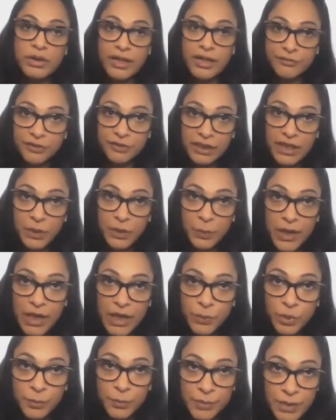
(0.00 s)
definitely
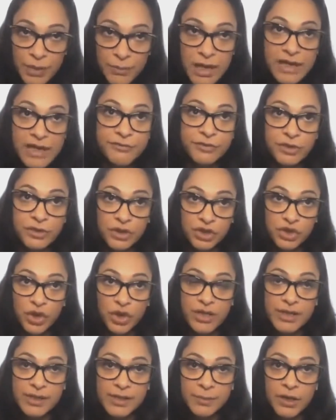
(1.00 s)
whey would be my first
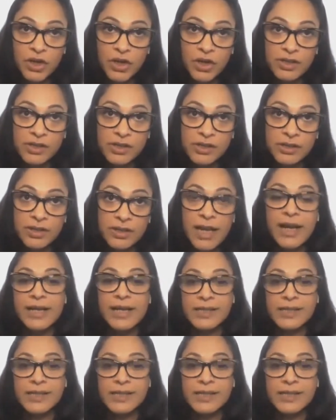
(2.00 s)
choice because, like I